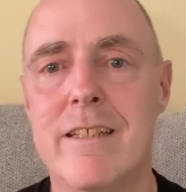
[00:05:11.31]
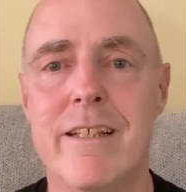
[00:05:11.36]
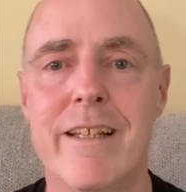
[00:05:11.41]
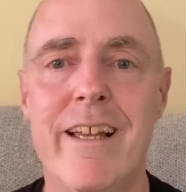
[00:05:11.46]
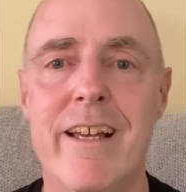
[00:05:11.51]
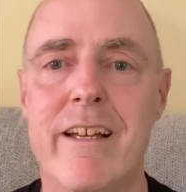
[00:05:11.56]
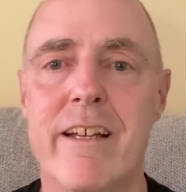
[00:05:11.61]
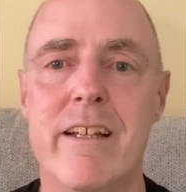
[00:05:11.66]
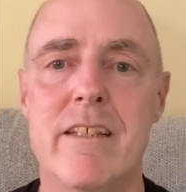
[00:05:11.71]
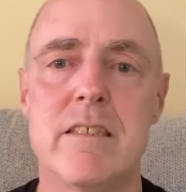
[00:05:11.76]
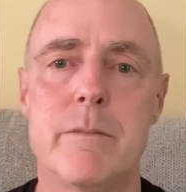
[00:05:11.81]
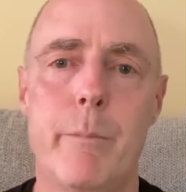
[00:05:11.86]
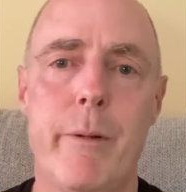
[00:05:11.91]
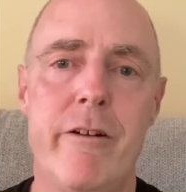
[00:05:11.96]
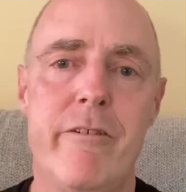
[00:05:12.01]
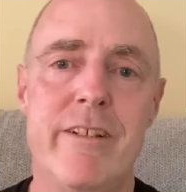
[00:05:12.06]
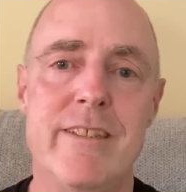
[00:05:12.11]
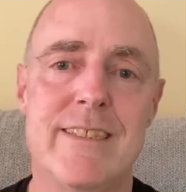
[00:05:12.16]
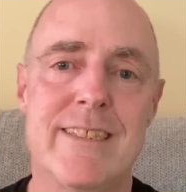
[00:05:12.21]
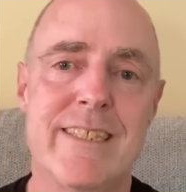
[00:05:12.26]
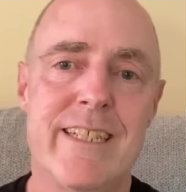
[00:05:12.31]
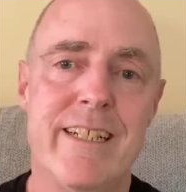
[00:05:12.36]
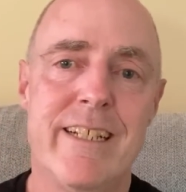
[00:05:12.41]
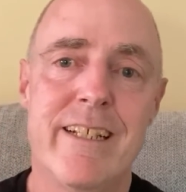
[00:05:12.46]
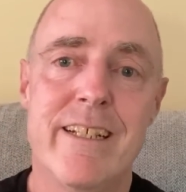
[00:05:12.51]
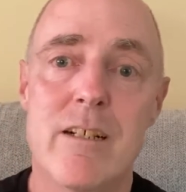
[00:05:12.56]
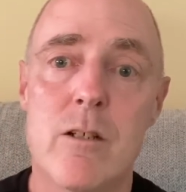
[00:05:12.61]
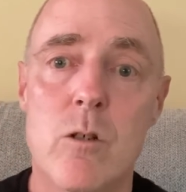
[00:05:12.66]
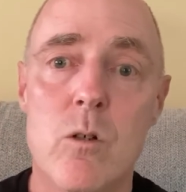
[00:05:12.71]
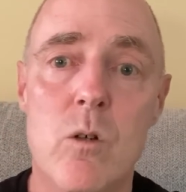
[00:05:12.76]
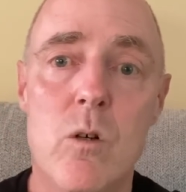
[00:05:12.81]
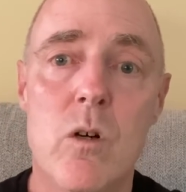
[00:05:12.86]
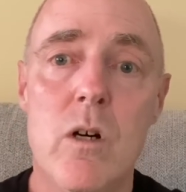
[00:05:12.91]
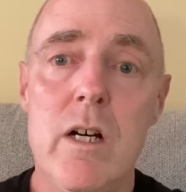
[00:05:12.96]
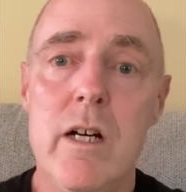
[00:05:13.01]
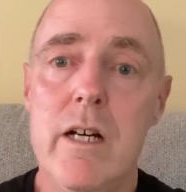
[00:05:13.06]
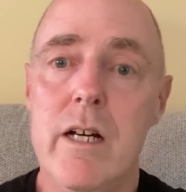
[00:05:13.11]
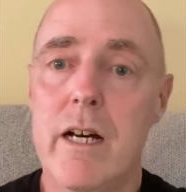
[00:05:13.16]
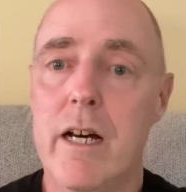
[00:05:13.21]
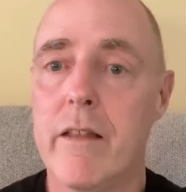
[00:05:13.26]
Yeah, experiencing it all,
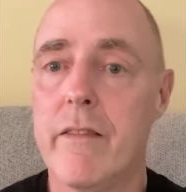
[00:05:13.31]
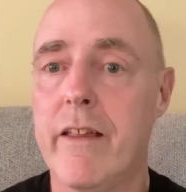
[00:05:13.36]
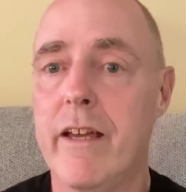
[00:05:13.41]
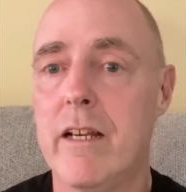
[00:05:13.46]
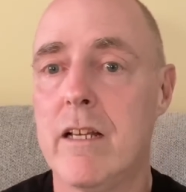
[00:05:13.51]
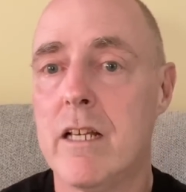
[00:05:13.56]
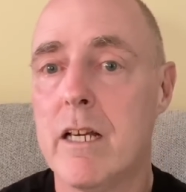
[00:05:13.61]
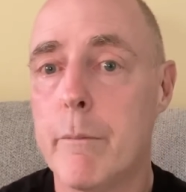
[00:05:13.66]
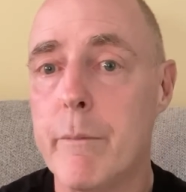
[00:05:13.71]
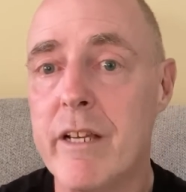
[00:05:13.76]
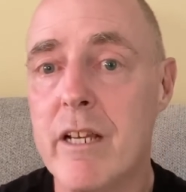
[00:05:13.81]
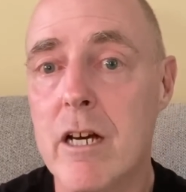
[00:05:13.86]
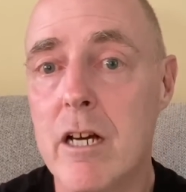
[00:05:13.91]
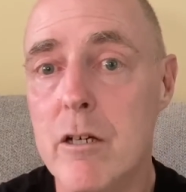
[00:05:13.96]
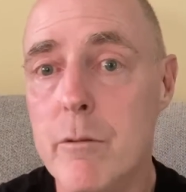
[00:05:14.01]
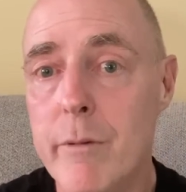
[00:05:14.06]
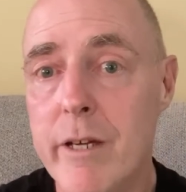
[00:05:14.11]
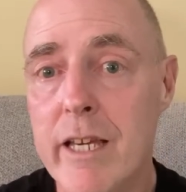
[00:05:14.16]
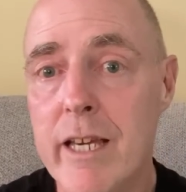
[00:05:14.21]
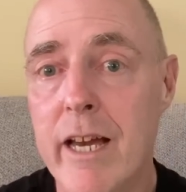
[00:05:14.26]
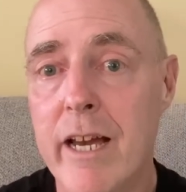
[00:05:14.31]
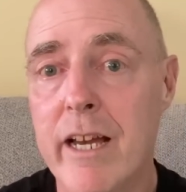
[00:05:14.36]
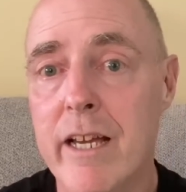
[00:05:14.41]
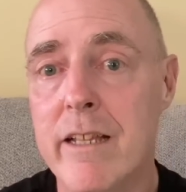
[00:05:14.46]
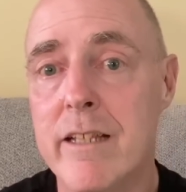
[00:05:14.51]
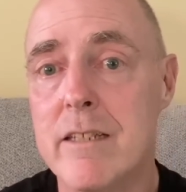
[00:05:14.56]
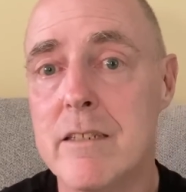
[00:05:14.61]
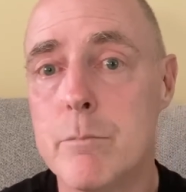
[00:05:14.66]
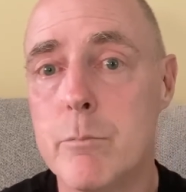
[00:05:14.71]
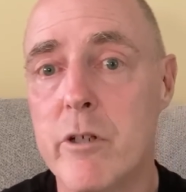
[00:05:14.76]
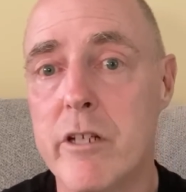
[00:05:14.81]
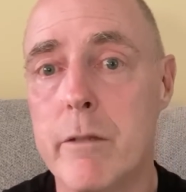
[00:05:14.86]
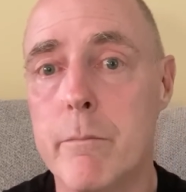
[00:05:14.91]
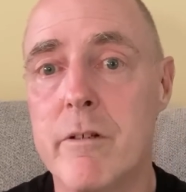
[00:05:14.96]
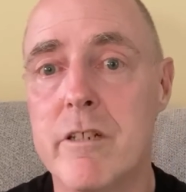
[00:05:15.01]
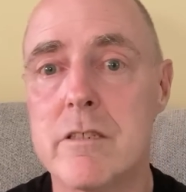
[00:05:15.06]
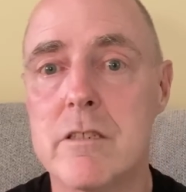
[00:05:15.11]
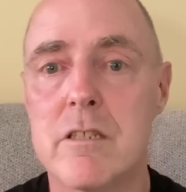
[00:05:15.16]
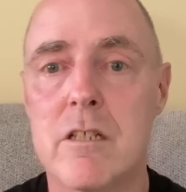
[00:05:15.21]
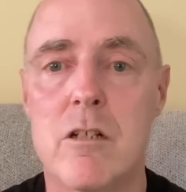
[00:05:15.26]
and then coming home again, it's pretty
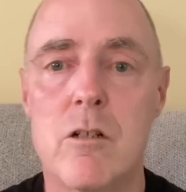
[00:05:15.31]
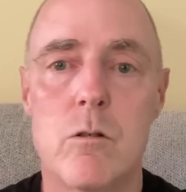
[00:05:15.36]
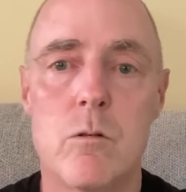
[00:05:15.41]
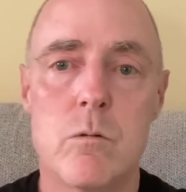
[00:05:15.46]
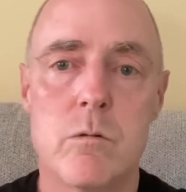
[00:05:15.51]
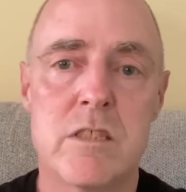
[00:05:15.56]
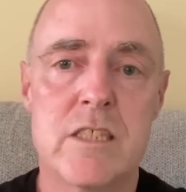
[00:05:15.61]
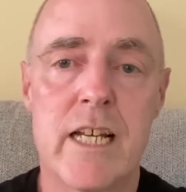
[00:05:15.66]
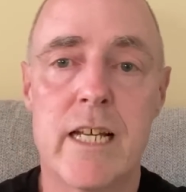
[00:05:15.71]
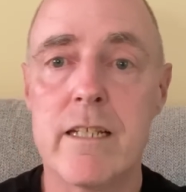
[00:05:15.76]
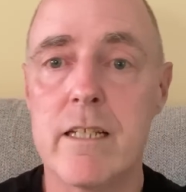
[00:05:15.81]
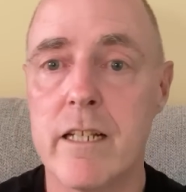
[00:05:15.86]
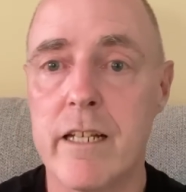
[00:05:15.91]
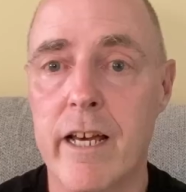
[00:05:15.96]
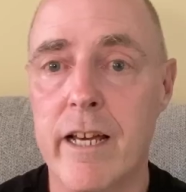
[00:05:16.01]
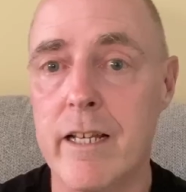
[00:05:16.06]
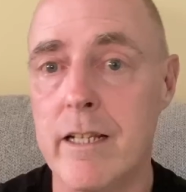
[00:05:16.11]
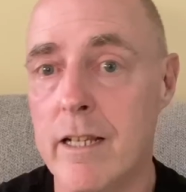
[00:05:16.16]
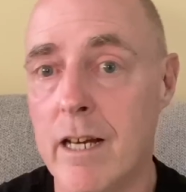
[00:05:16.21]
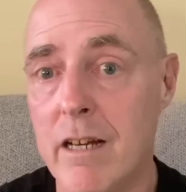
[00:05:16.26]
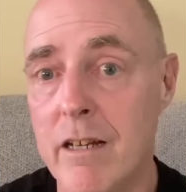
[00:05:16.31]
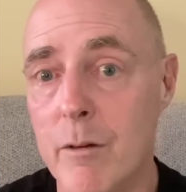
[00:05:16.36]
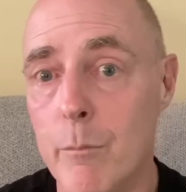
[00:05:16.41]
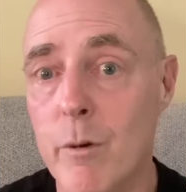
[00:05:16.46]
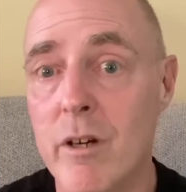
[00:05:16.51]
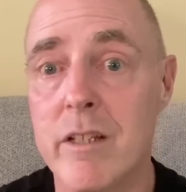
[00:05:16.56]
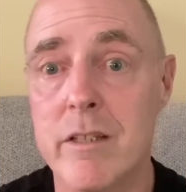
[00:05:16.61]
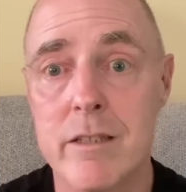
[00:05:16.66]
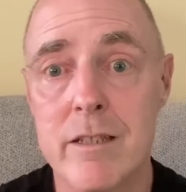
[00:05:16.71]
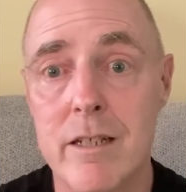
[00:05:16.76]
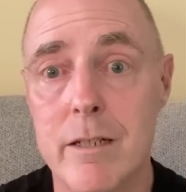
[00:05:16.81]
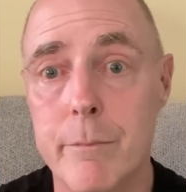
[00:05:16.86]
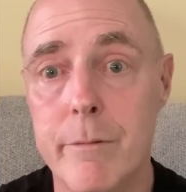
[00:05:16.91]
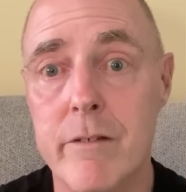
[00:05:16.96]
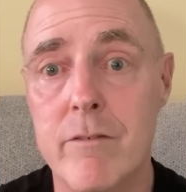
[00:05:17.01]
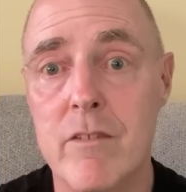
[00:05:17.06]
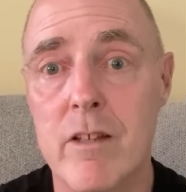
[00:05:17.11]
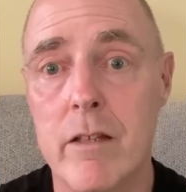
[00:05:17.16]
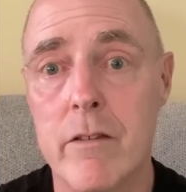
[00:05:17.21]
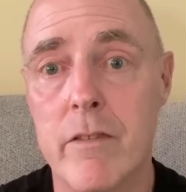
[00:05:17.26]
much the whole Saturday done by the time
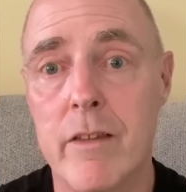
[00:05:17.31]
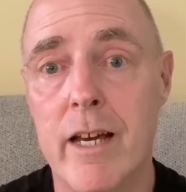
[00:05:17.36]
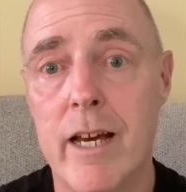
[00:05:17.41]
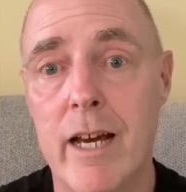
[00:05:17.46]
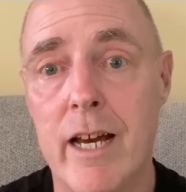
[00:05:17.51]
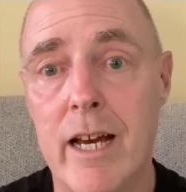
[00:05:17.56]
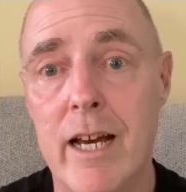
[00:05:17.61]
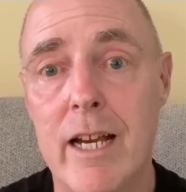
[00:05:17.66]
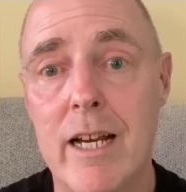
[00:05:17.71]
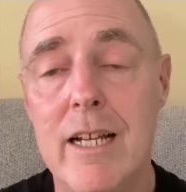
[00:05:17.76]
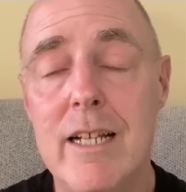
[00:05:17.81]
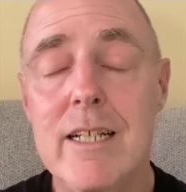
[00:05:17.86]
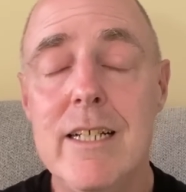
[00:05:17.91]
you've done that.